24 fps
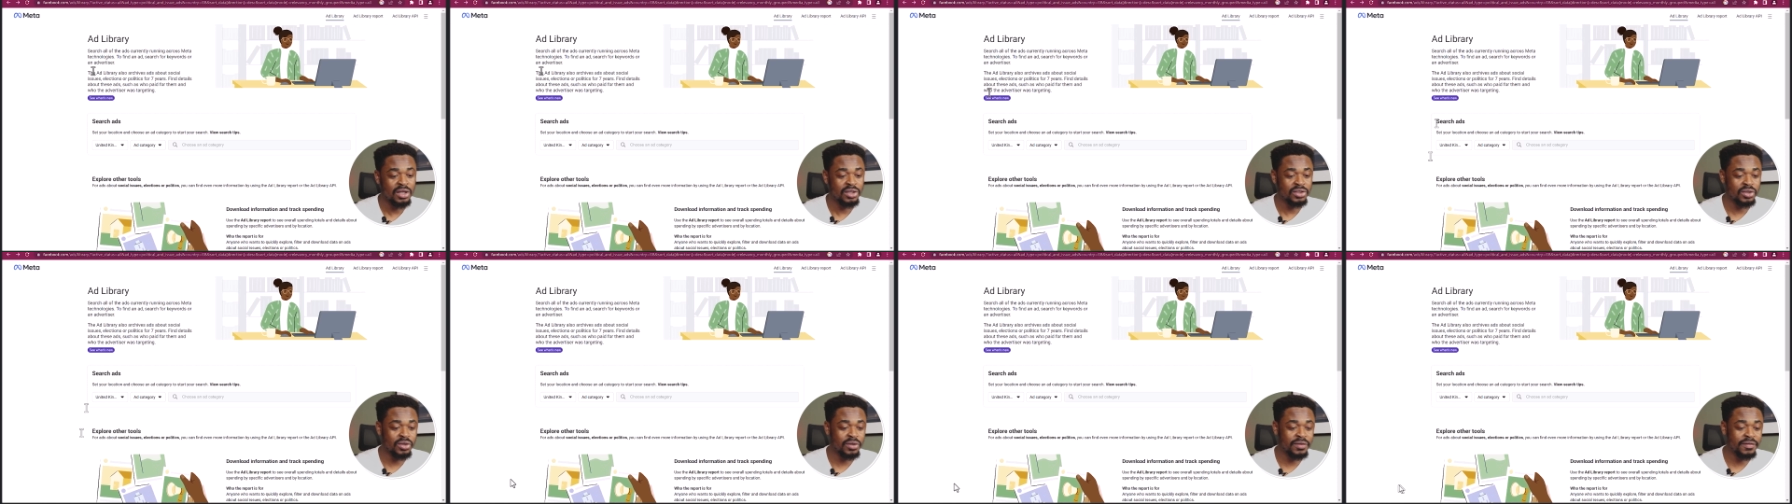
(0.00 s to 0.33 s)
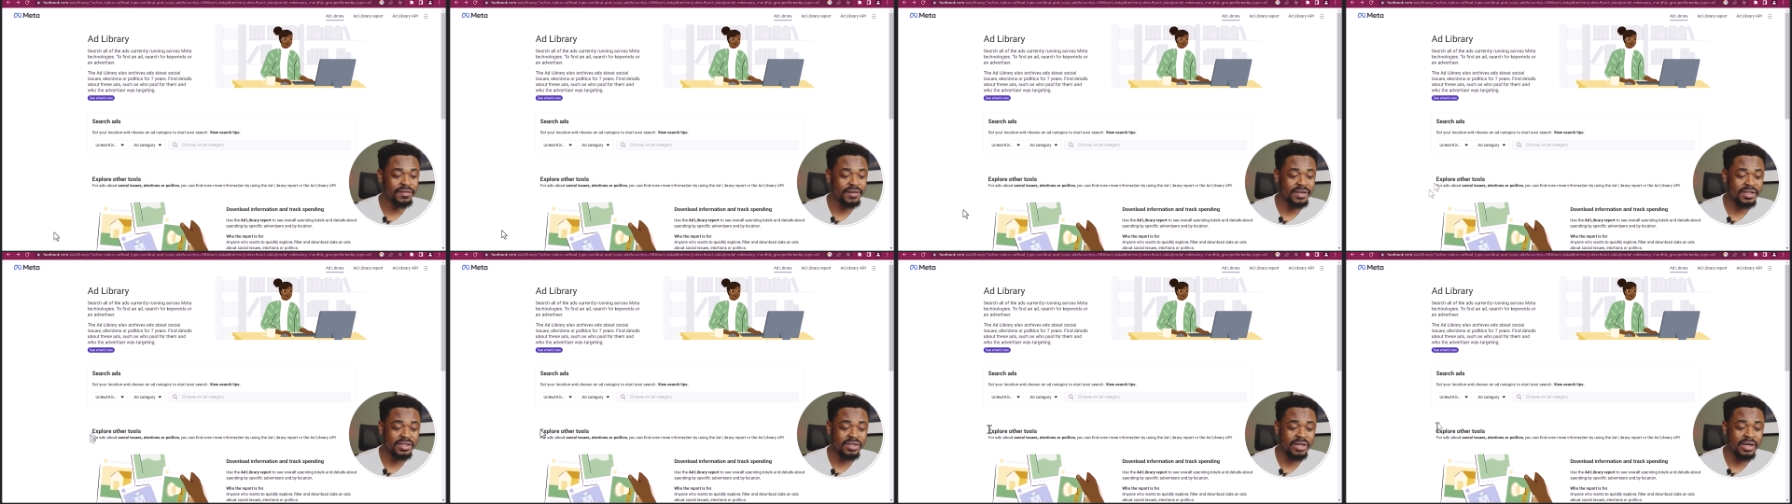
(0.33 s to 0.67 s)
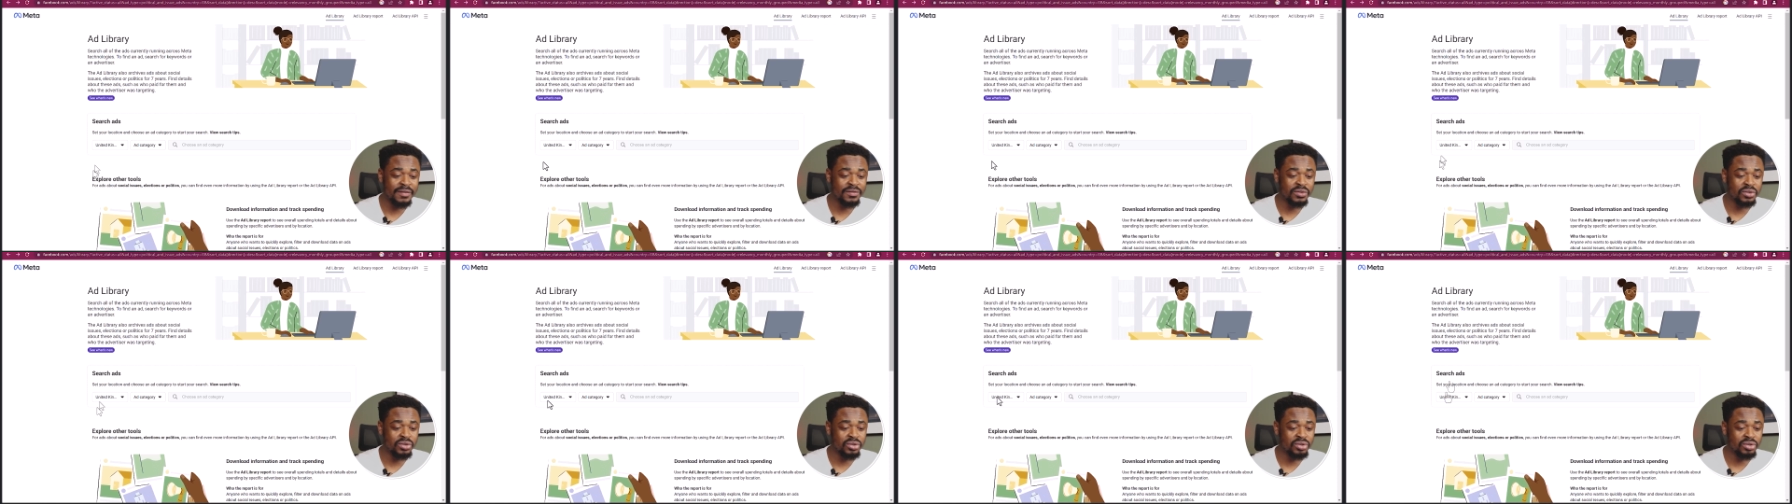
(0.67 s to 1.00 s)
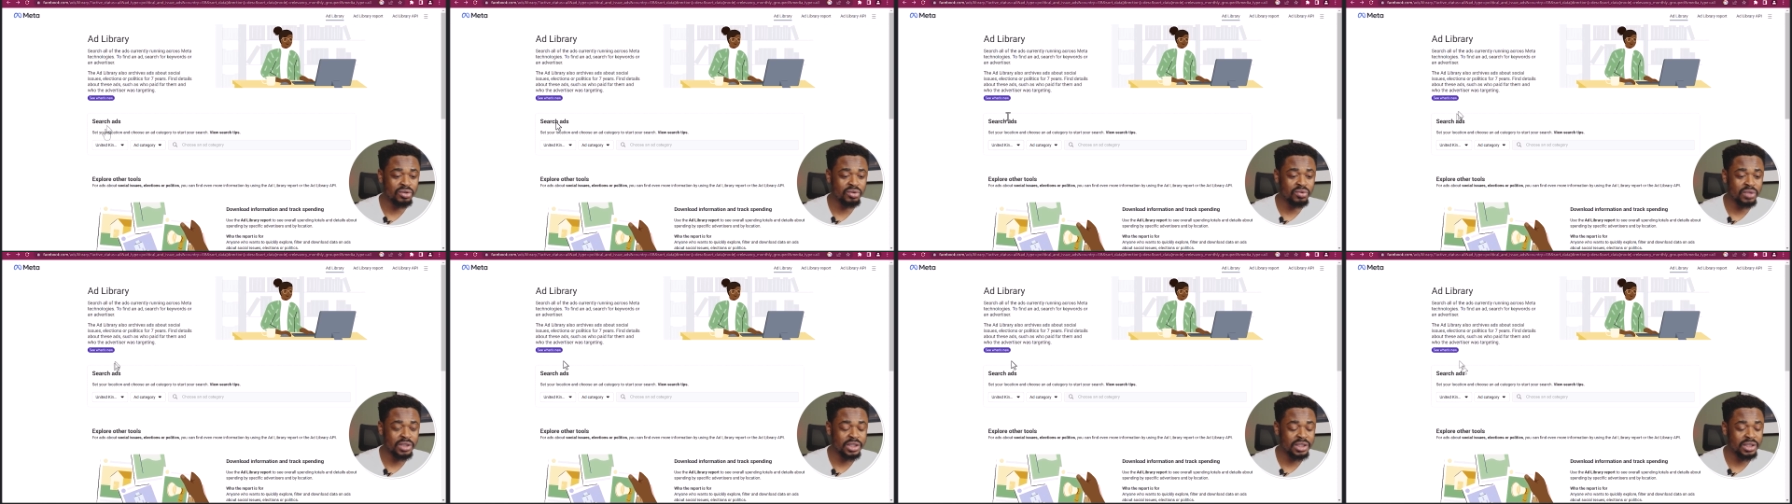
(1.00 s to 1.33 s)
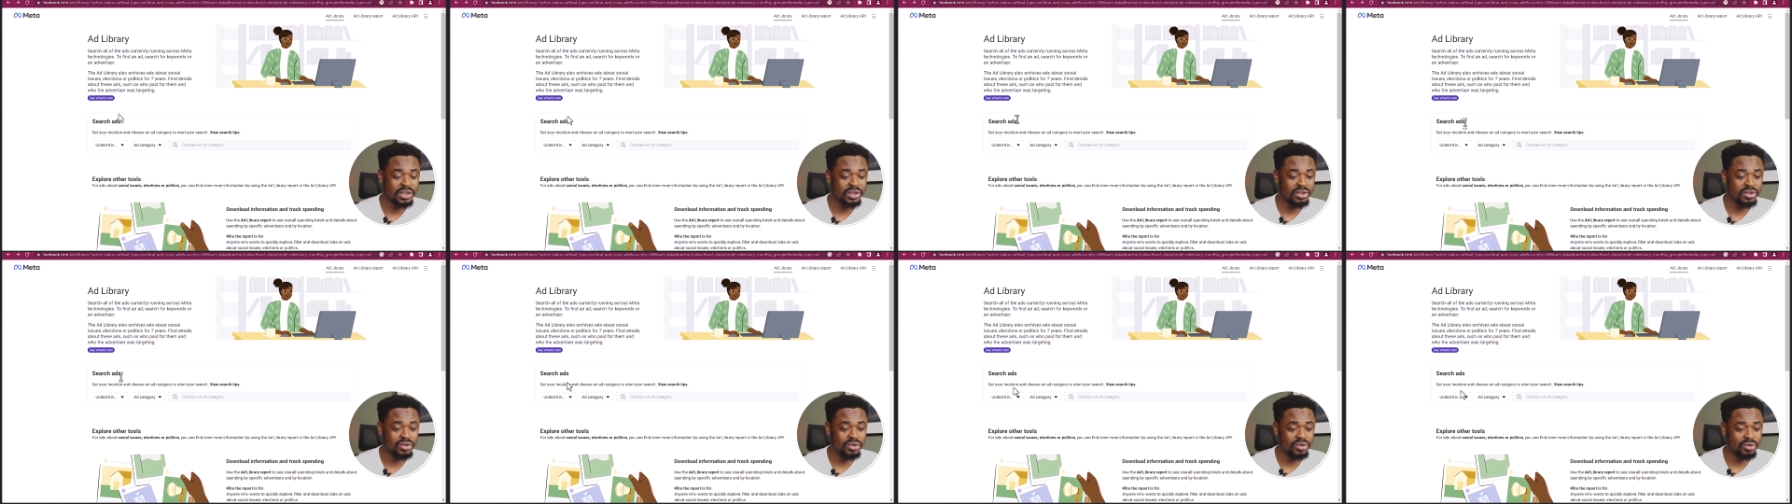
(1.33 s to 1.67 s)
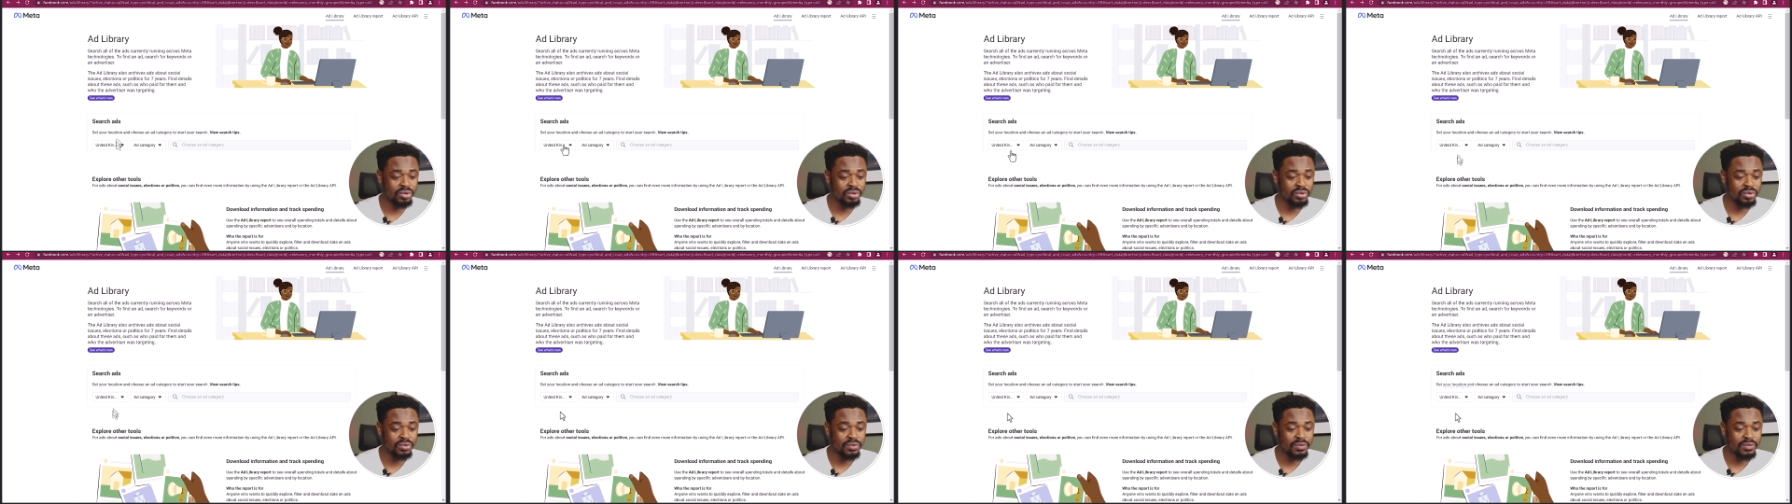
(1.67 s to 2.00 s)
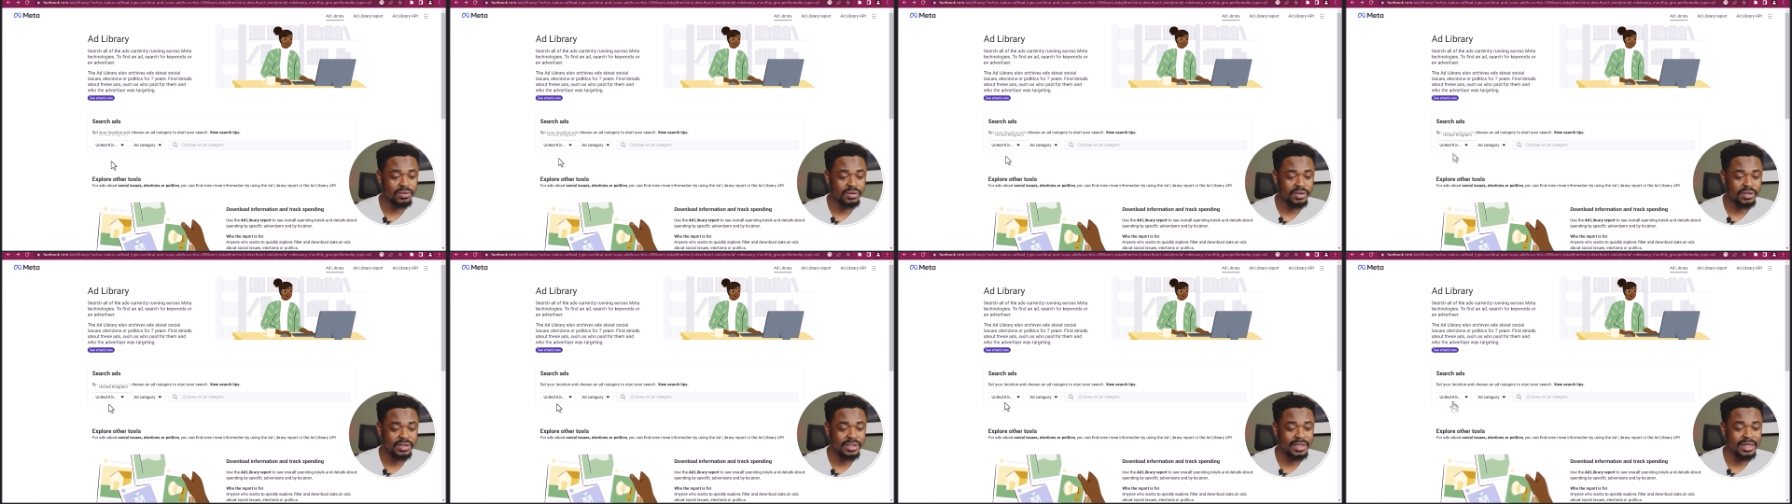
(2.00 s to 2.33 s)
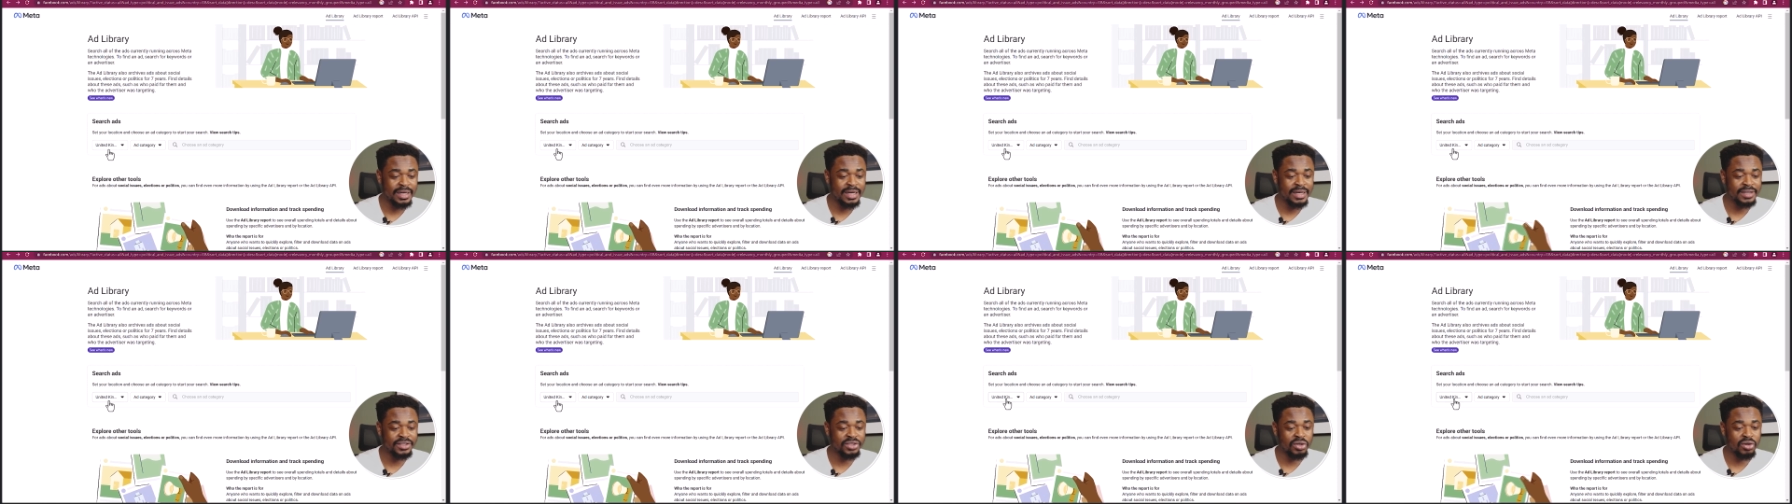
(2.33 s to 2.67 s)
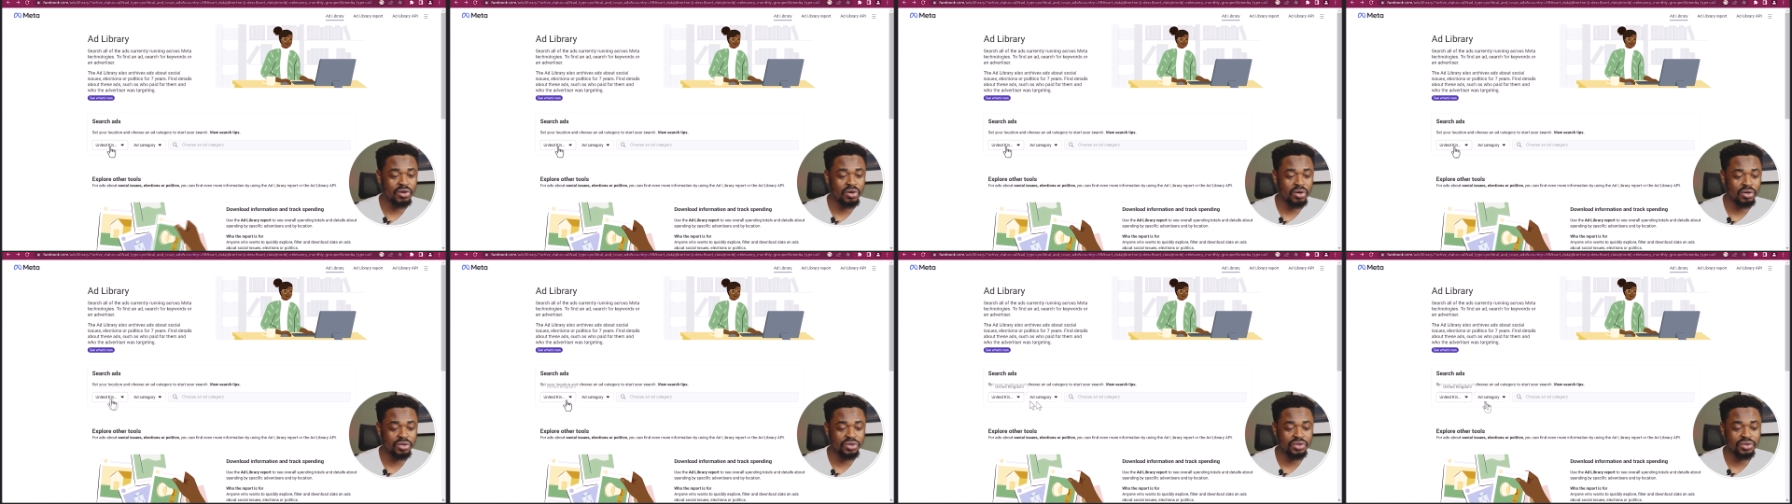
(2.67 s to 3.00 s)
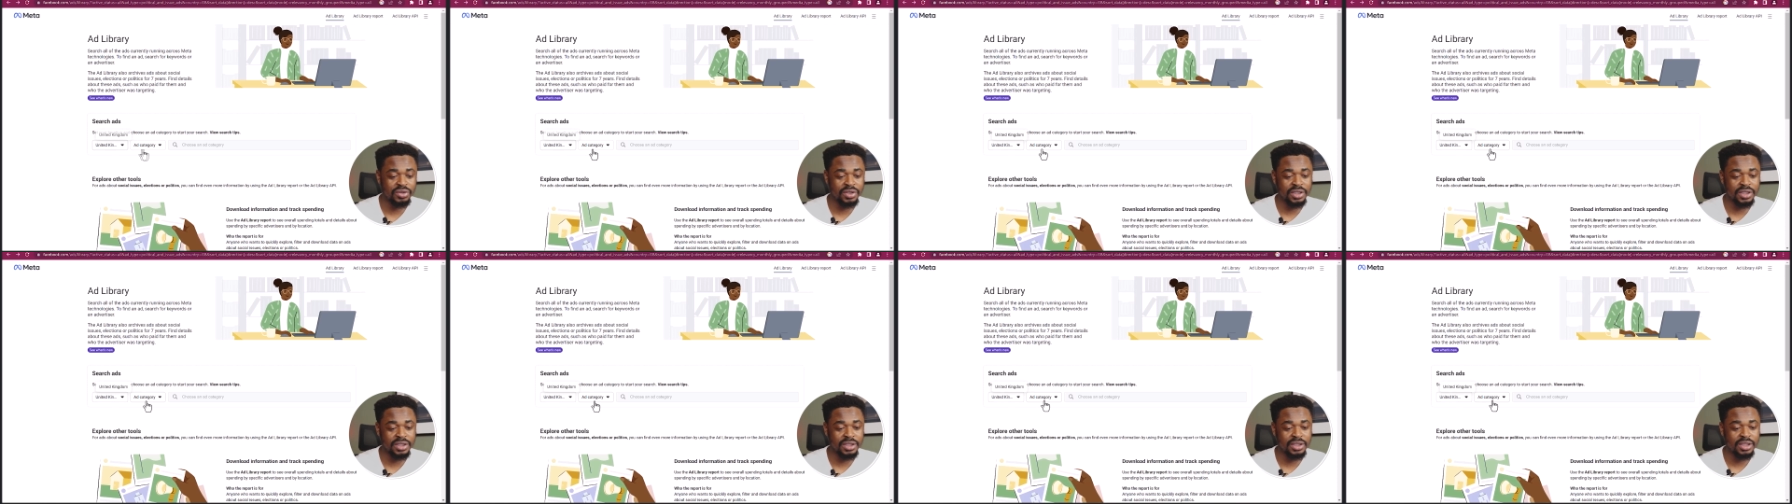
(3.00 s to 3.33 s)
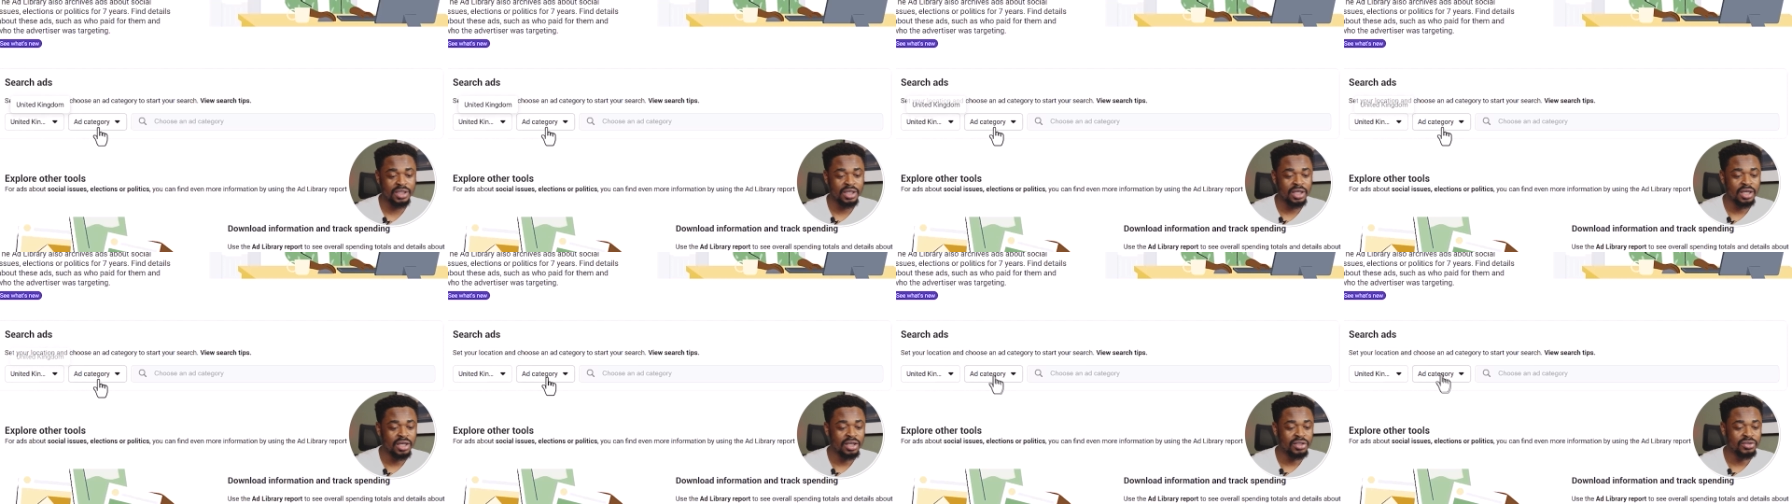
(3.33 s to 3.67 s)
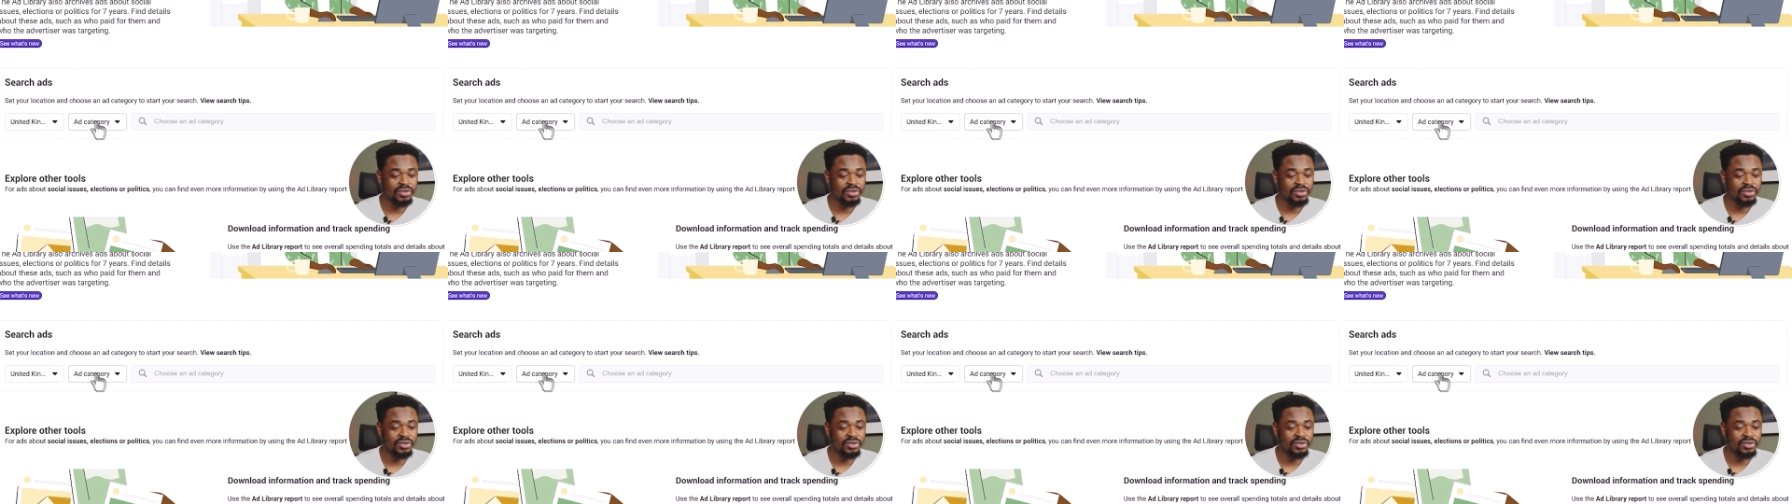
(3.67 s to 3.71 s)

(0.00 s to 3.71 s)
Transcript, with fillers: So the first thing you have to do is to select your country,